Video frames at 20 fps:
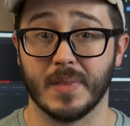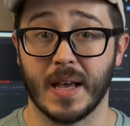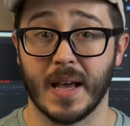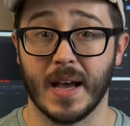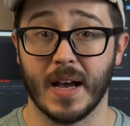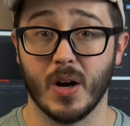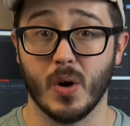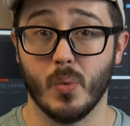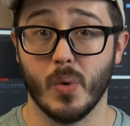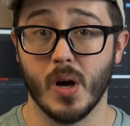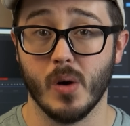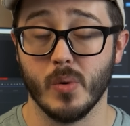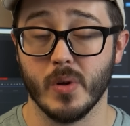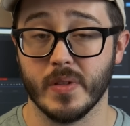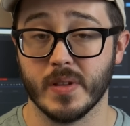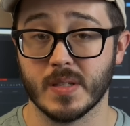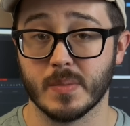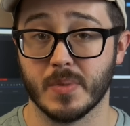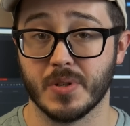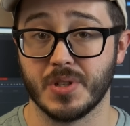how well will
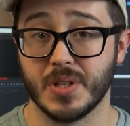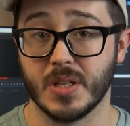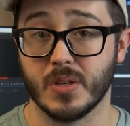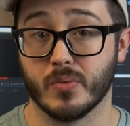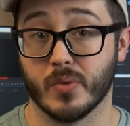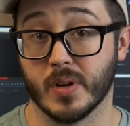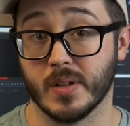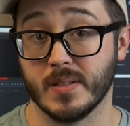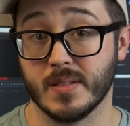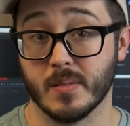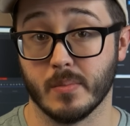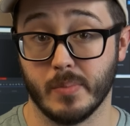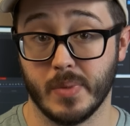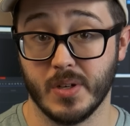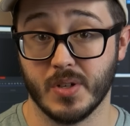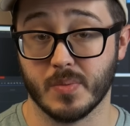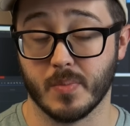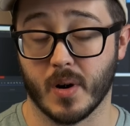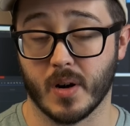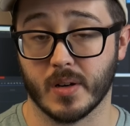this machine run some
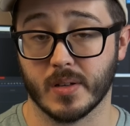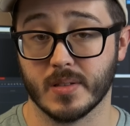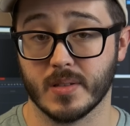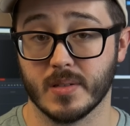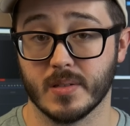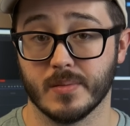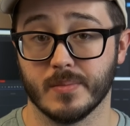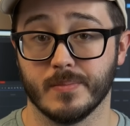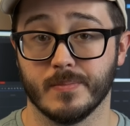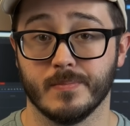benchmarks?